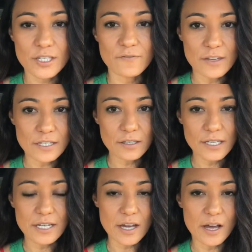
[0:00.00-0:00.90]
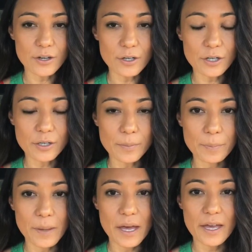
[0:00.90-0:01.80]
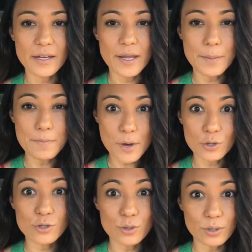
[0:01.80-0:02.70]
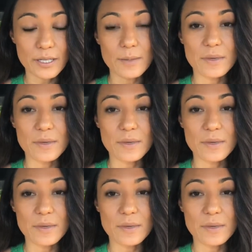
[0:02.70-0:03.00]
physically in hunger, but emotionally,